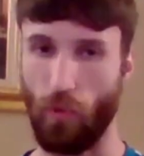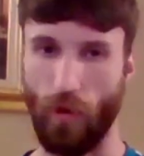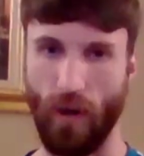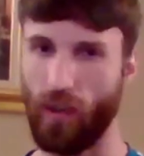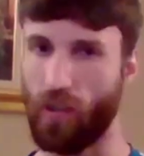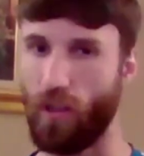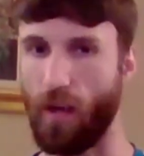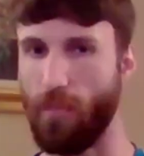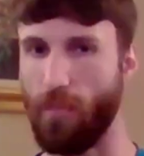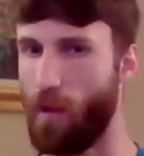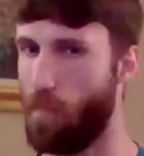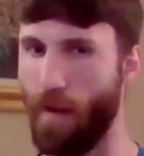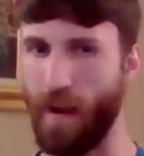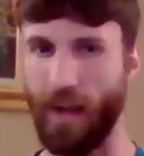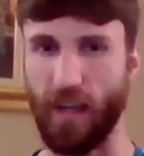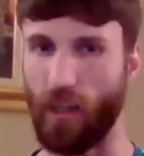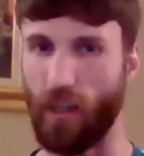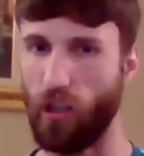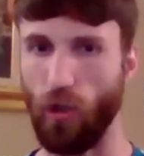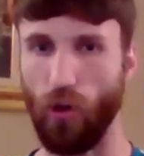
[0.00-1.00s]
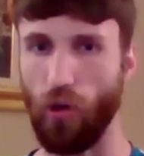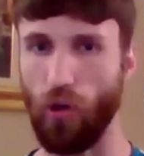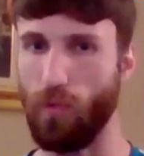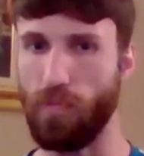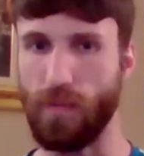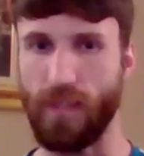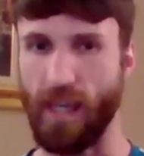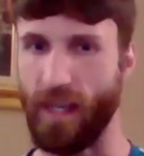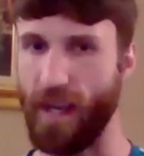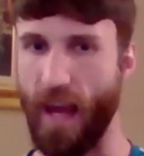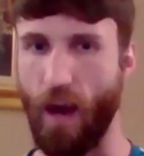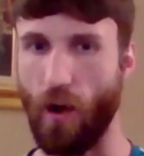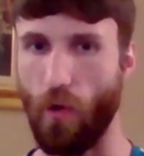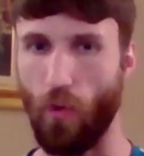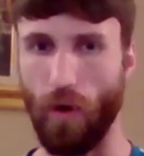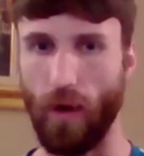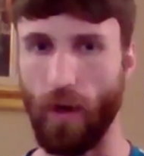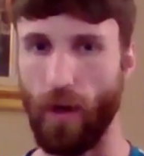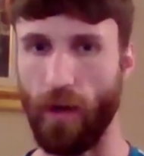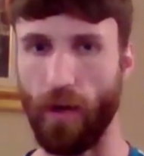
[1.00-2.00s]
we're not talking about back in clubs and how
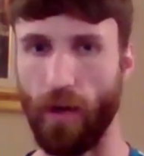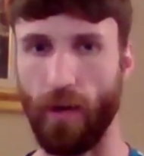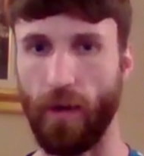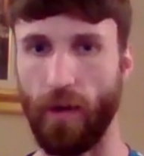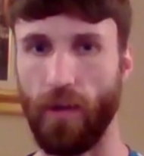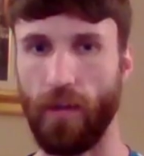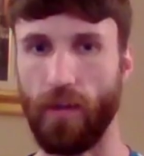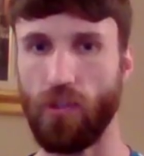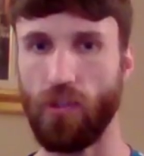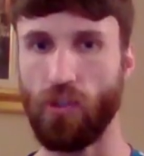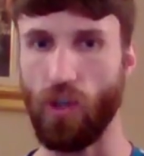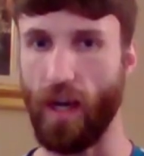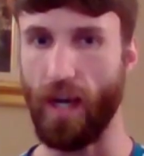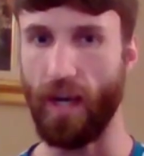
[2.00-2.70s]
we're Well,